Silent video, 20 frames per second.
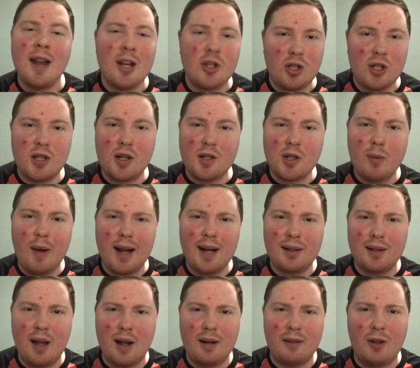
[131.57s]
She's also had a
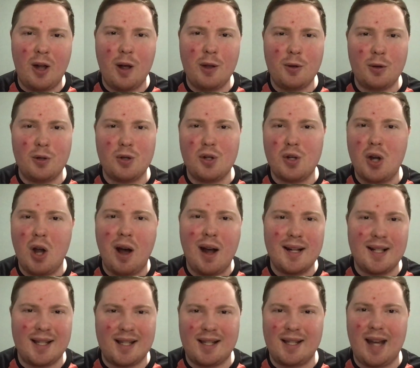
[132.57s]
lot of other
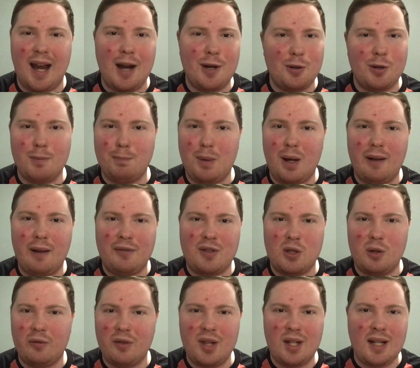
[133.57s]
non-standard buffs
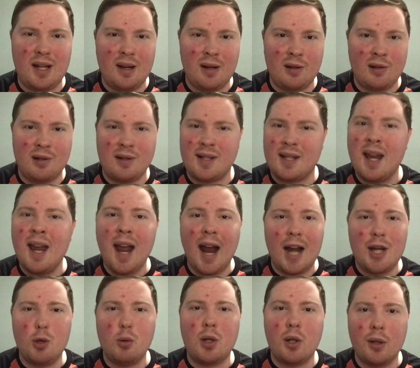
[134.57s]
over the years, and
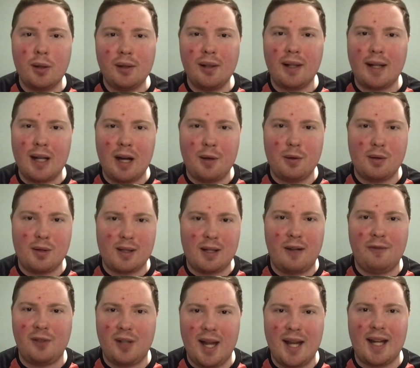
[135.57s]
you could look at other
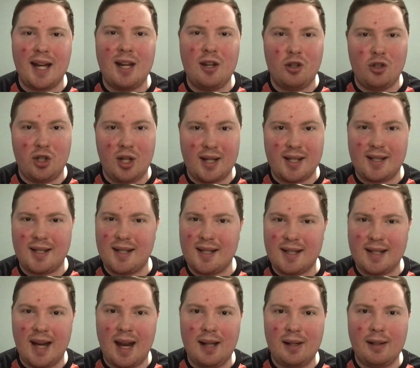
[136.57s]
stuff like Injustice
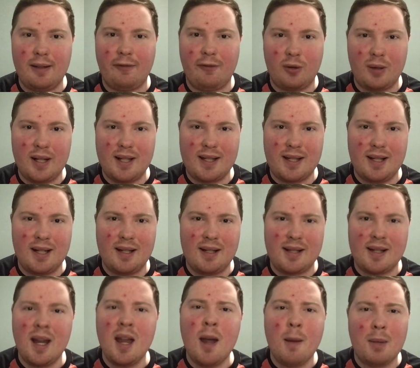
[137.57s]
scaling, for instance,
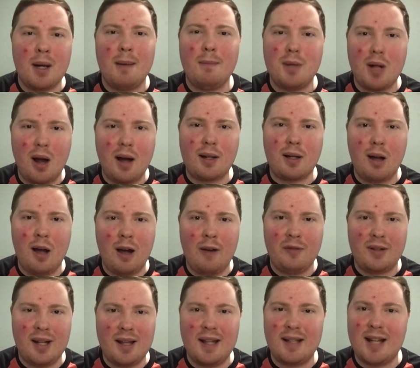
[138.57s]
but I'm not
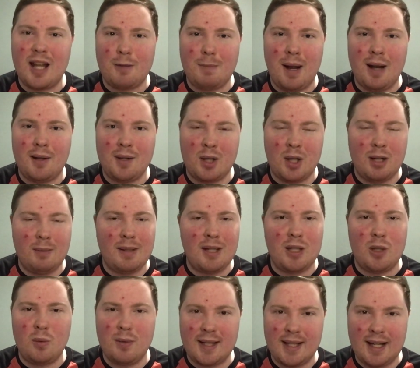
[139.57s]
confident that Death Battle is going to be
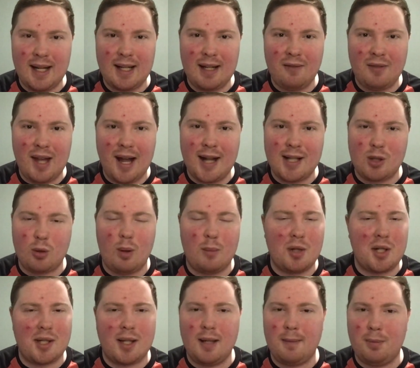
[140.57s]
using any of that, so I'm
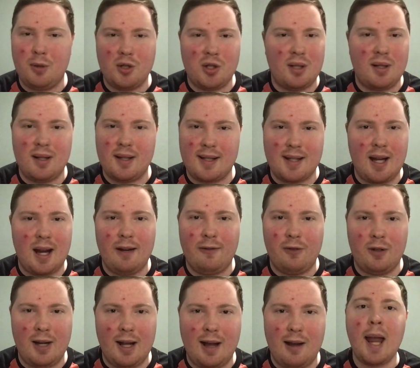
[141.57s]
just going to push it to the side for
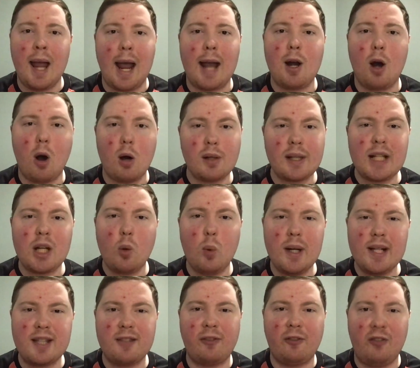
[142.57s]
now. And Harley
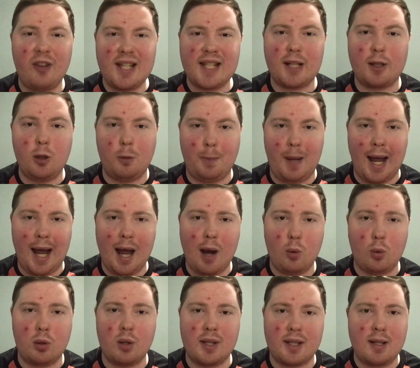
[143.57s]
Quinn's physical
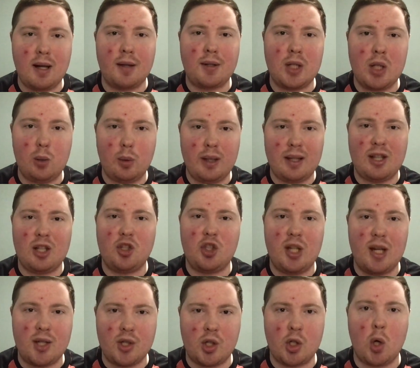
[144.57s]
power is not the only thing she
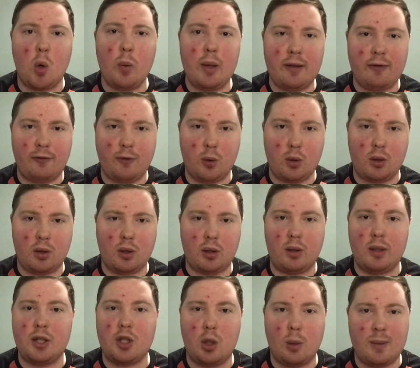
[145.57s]
has going for her
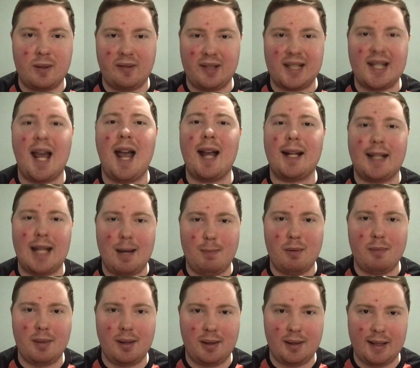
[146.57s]
in terms of attack
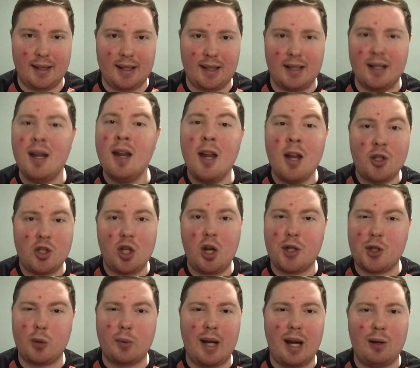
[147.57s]
capability. She
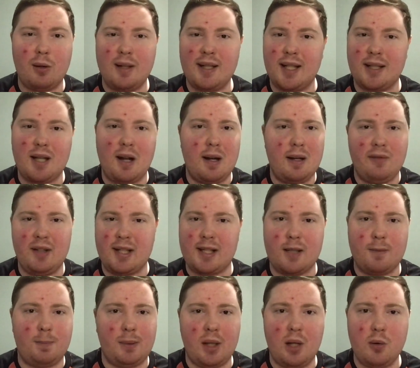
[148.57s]
also carries a ton of
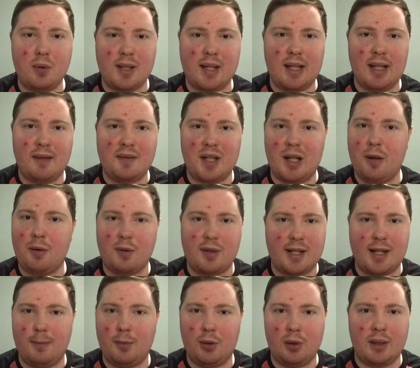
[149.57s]
explosives and other
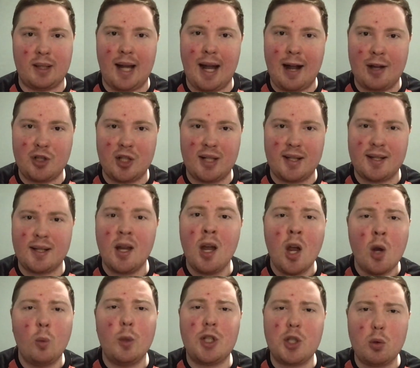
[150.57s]
similar gadgets, gadgets,
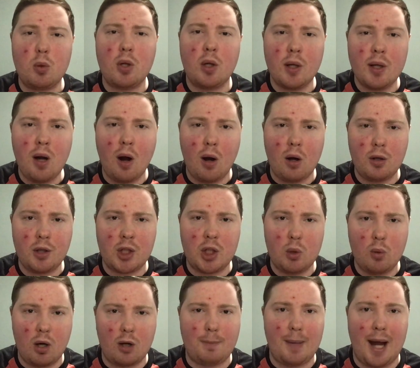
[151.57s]
which you could argue
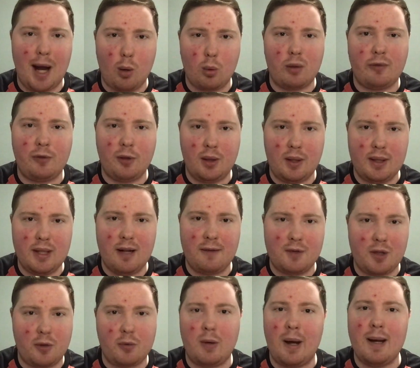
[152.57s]
are powerful enough
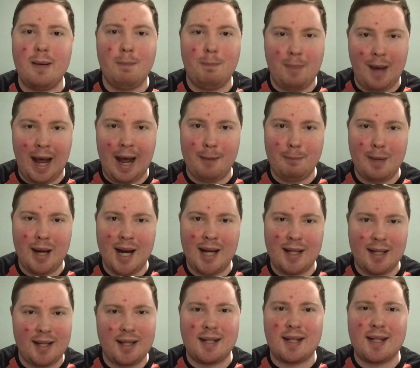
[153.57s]
to threaten Batman
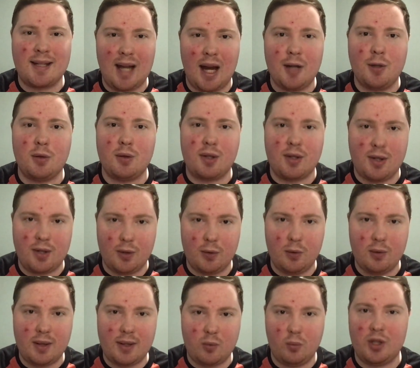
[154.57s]
in his standard
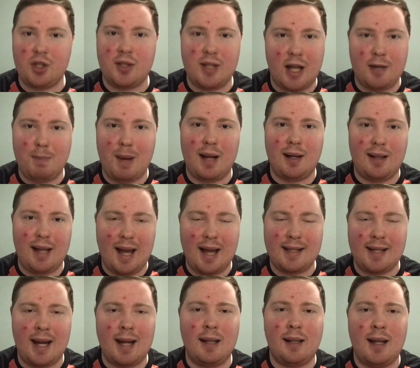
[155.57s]
suits, which Death Battle has
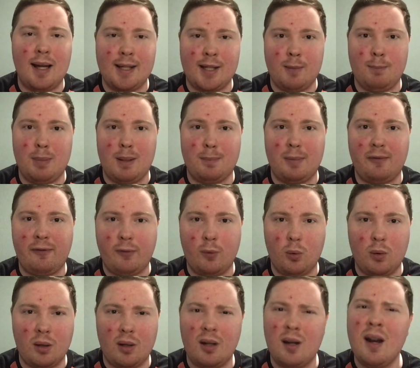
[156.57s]
analyzed a bit
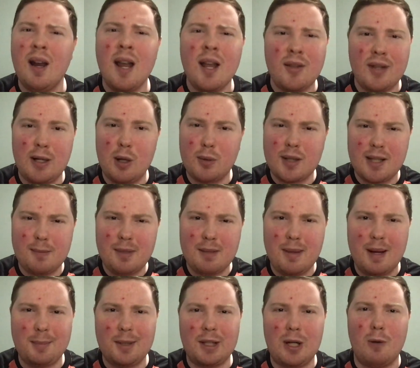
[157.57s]
before. They don't seem to be
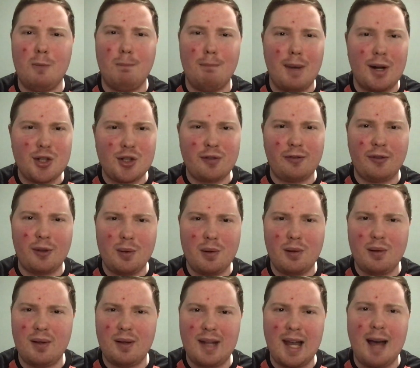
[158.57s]
able to go much further
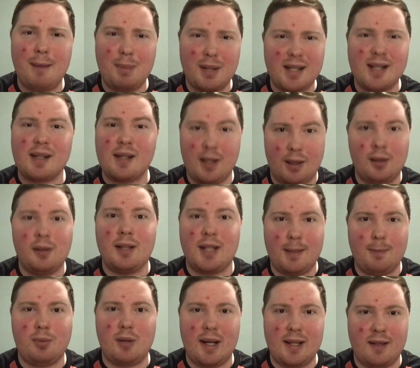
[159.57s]
than that, but still, it's
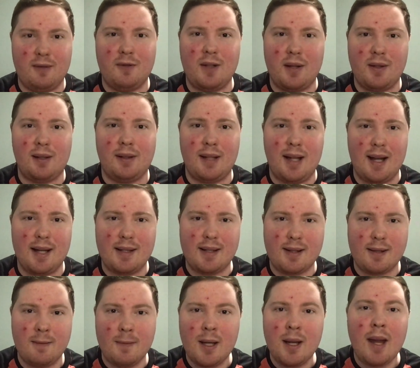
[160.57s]
impressive nonetheless.